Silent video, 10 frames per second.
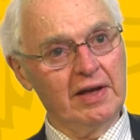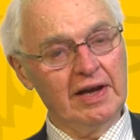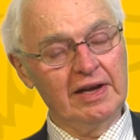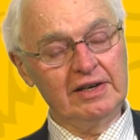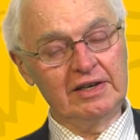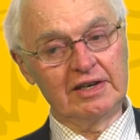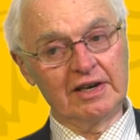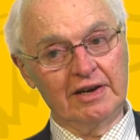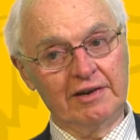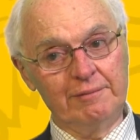And
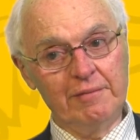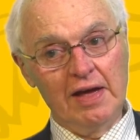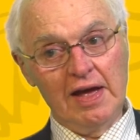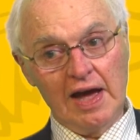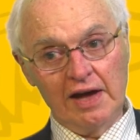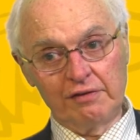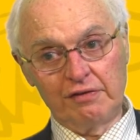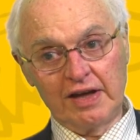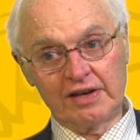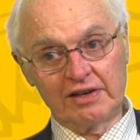out of
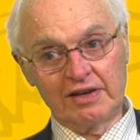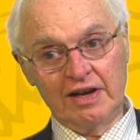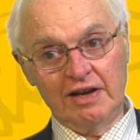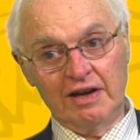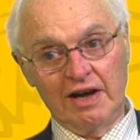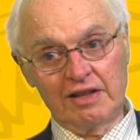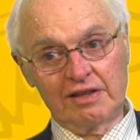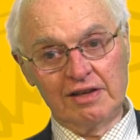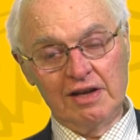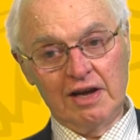that, I
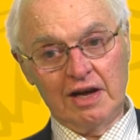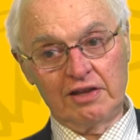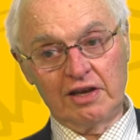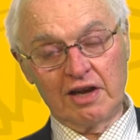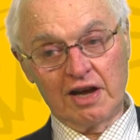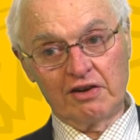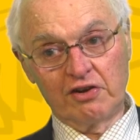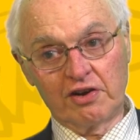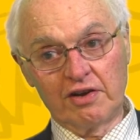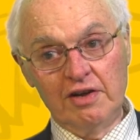think I
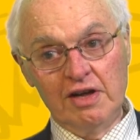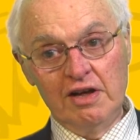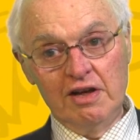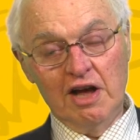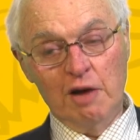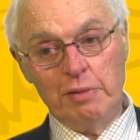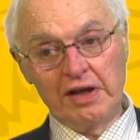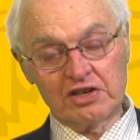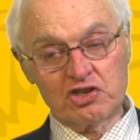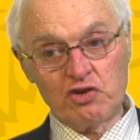got a
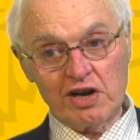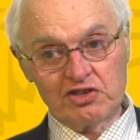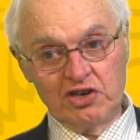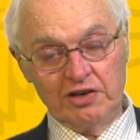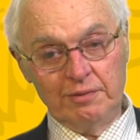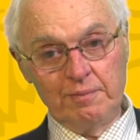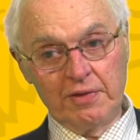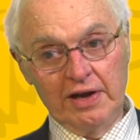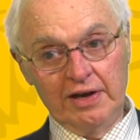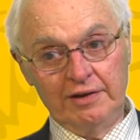better structure
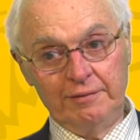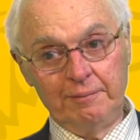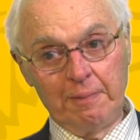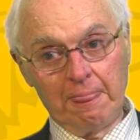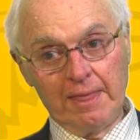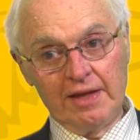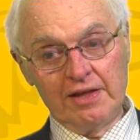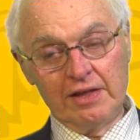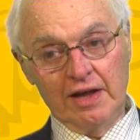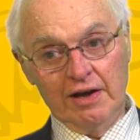
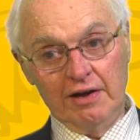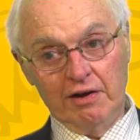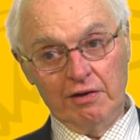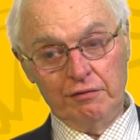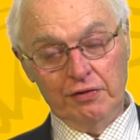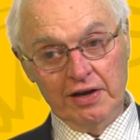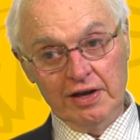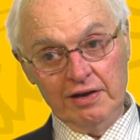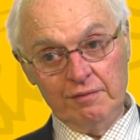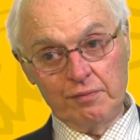of
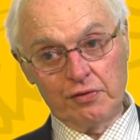the